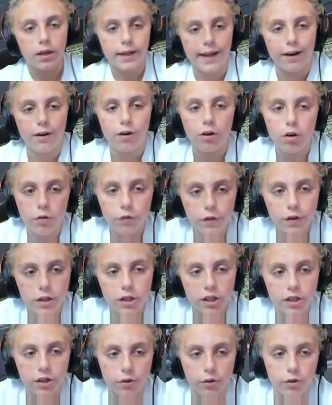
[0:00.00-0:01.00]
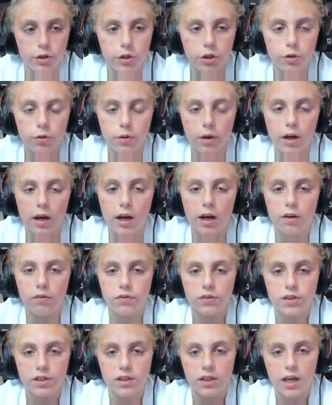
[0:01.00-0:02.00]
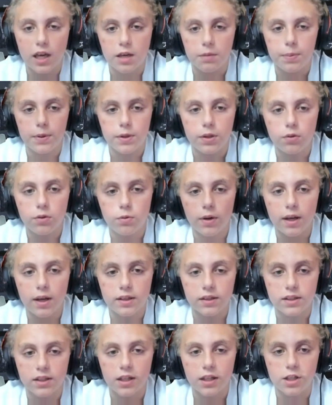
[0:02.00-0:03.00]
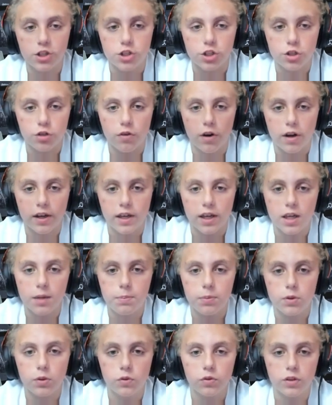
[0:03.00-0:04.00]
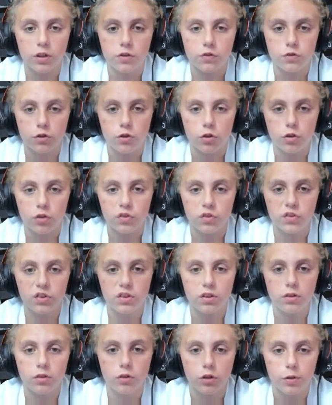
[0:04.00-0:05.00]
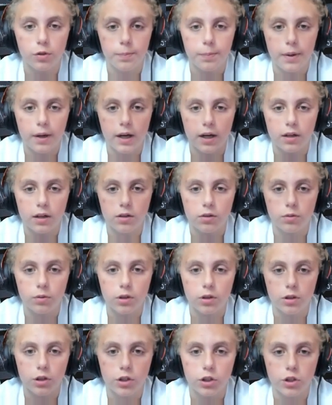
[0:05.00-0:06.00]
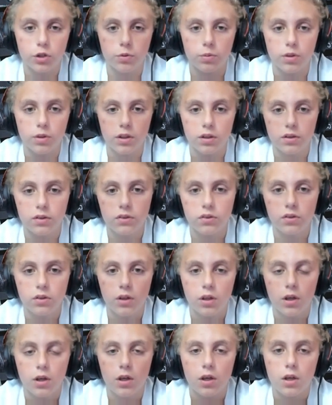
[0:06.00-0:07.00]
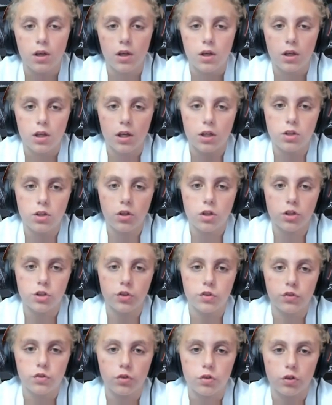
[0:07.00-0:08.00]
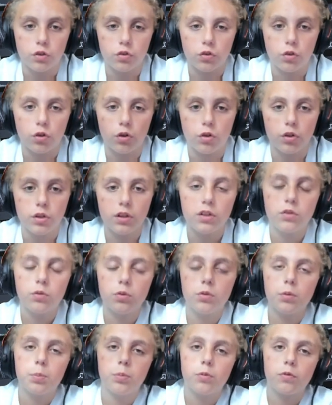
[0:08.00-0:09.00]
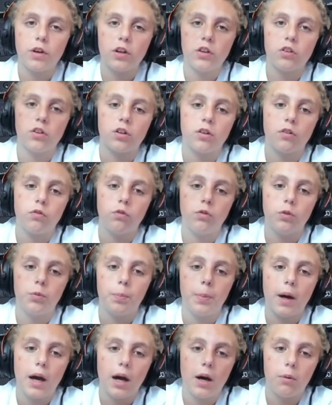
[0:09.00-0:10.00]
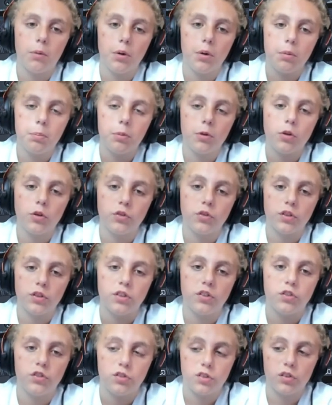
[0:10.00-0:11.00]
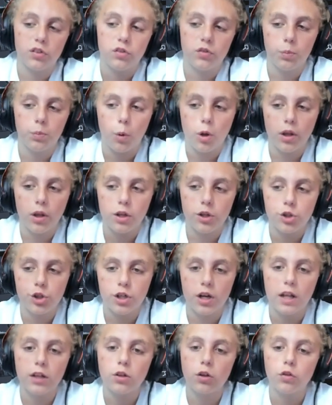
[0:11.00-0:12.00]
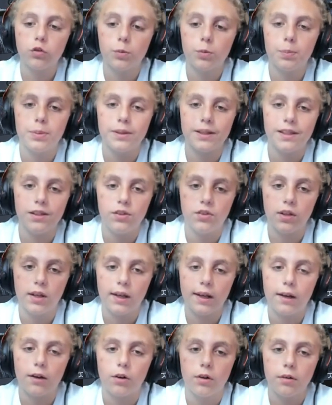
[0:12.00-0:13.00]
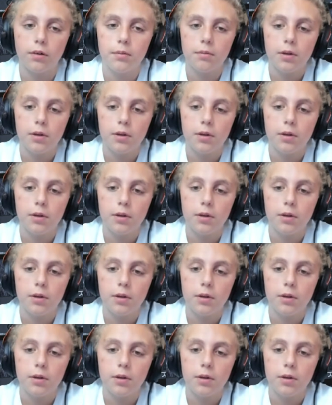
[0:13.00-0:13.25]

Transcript: Now over here you have the APU and the engine crank. APU stands for auxiliary power unit. You can just turn it on. It will provide the aircraft with power because it's a small engine, and also bleed air.